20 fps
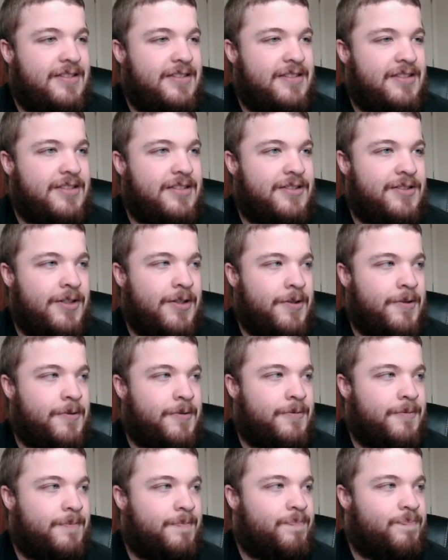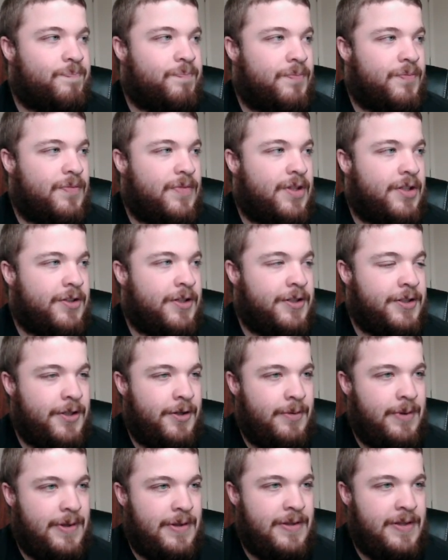So they're going to
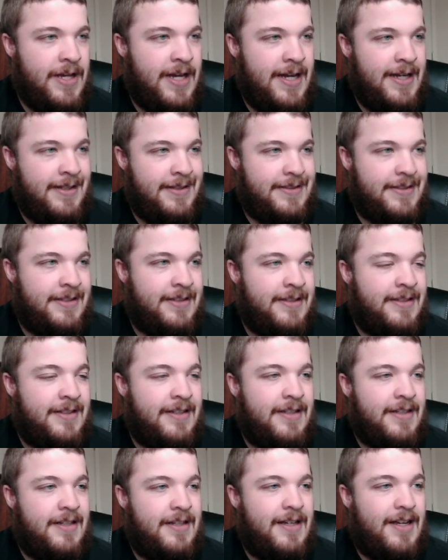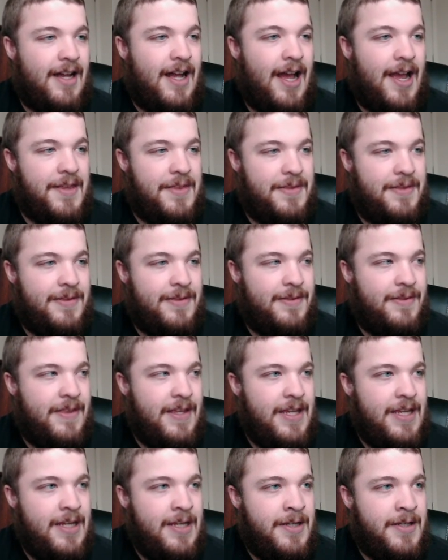go with that. I
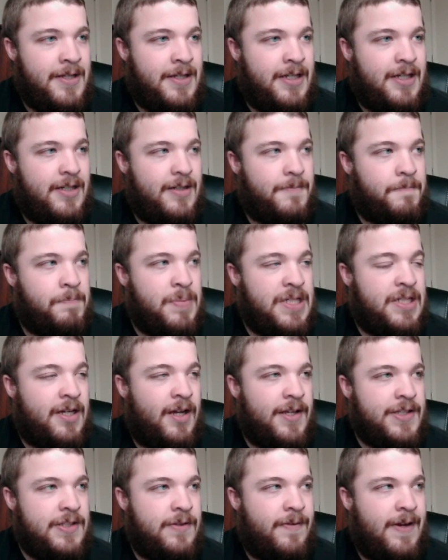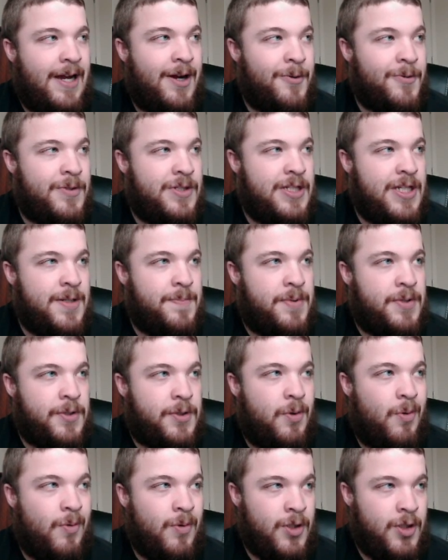think because of how deep the
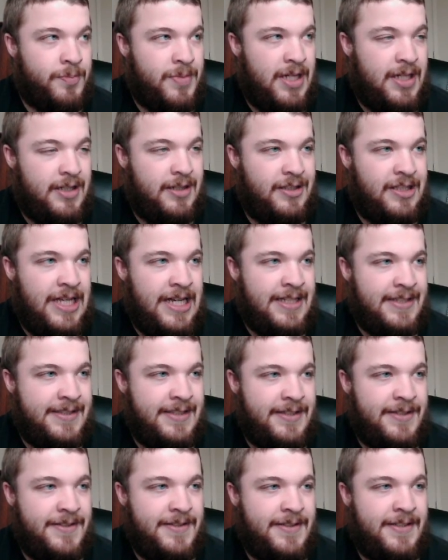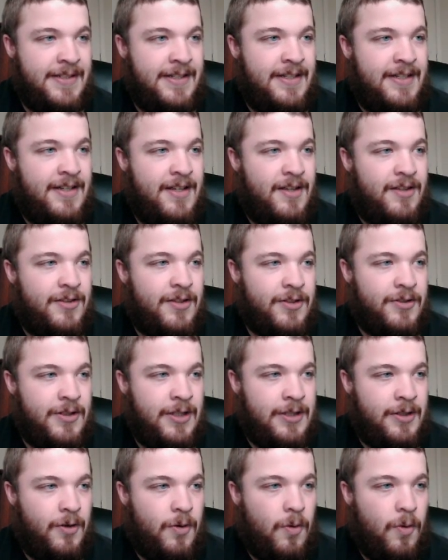cornerback class is, they're
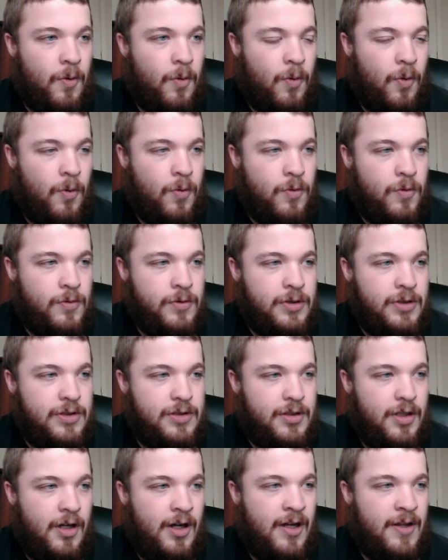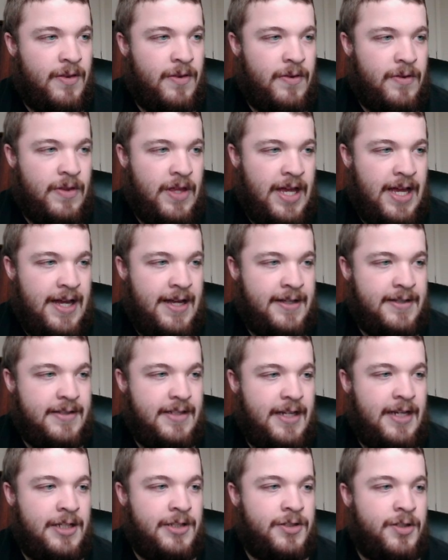going to hold on that
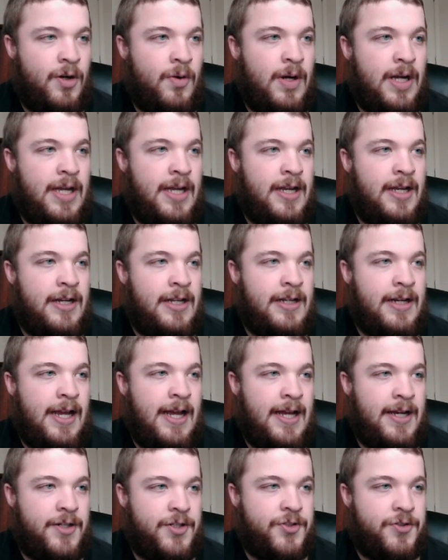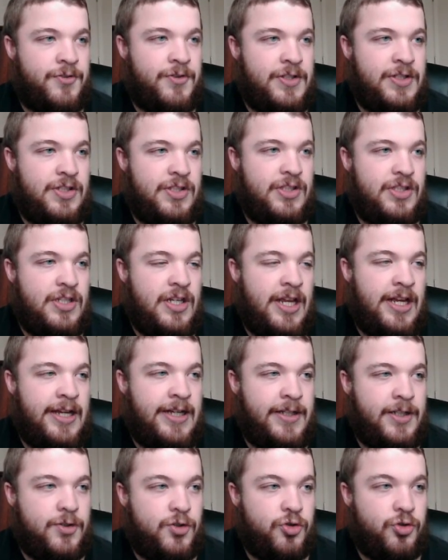and go ahead and actually
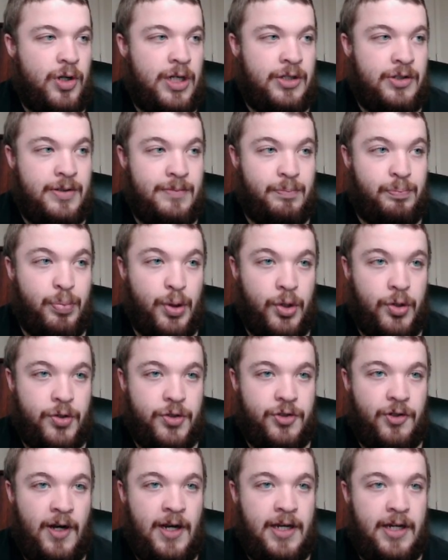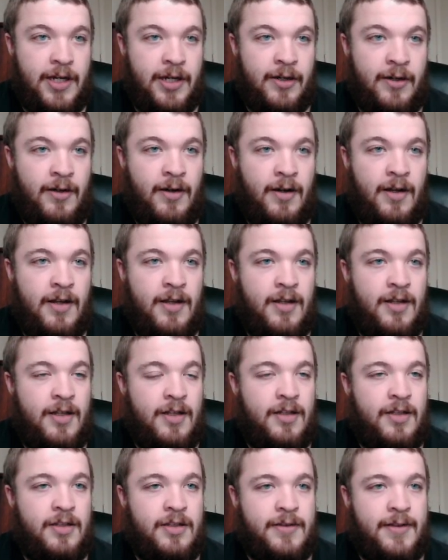snag Treylon Burks right here.
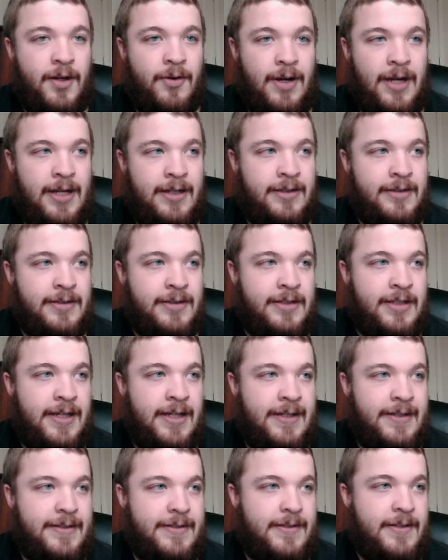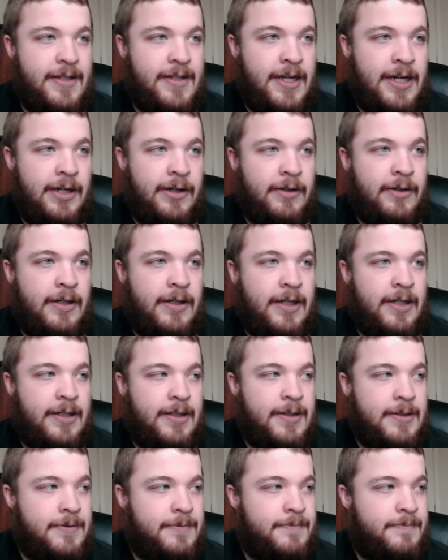Go ahead and get their,